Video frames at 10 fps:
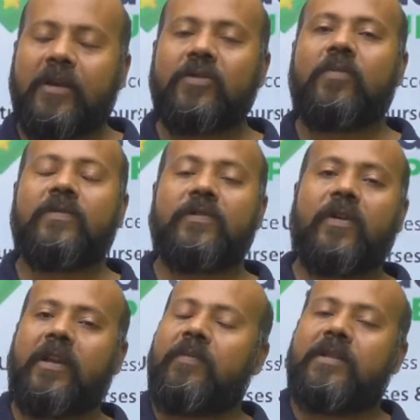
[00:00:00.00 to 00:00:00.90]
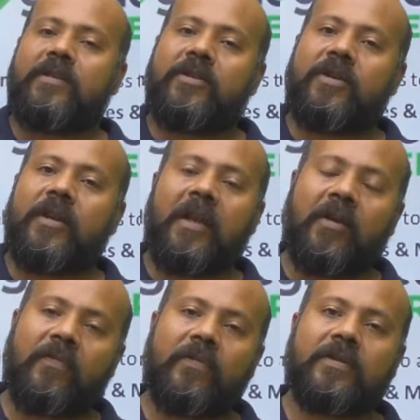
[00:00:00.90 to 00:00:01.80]
Thank you so much for joining me in this session.
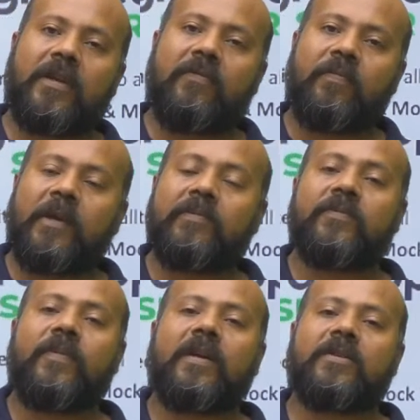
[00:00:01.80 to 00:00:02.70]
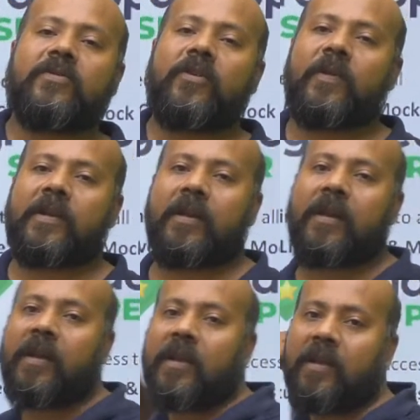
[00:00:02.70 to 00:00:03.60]
Take care of yourself. Practice smart, score
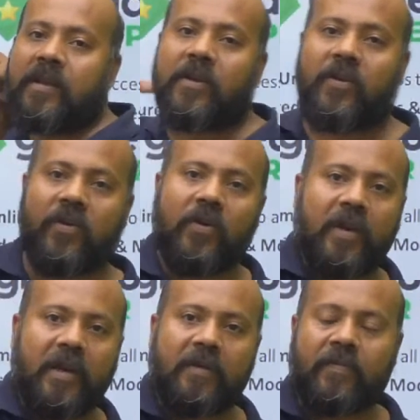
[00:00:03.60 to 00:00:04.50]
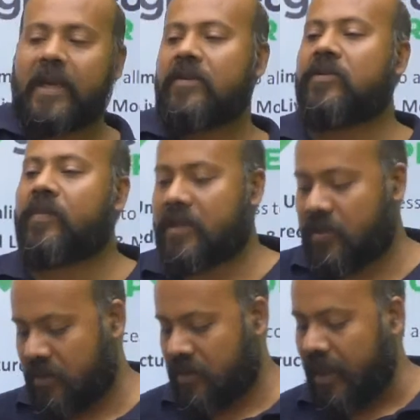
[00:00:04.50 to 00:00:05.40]
better, go GradeUp. Thank you so
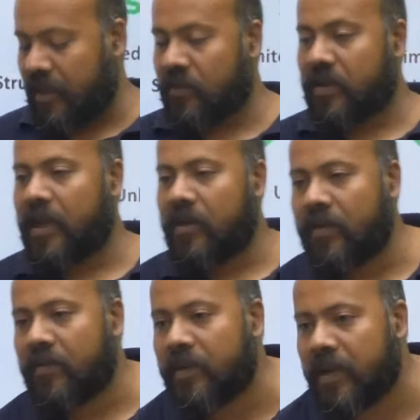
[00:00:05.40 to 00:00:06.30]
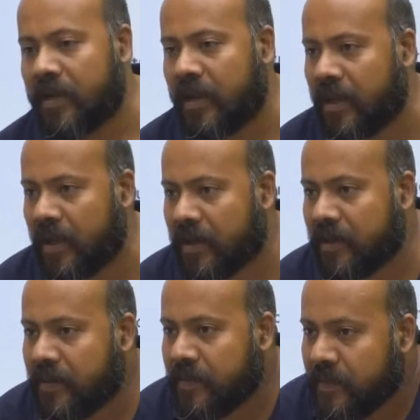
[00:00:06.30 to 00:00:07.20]
much. Thank you. Thank you everybody. Take
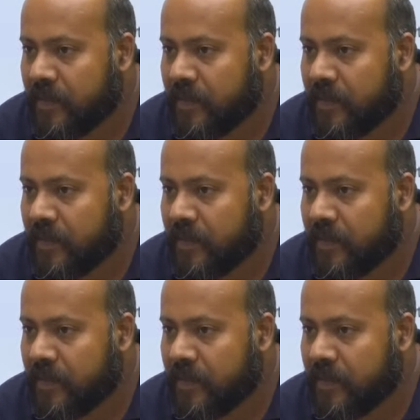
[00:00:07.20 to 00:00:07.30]
care.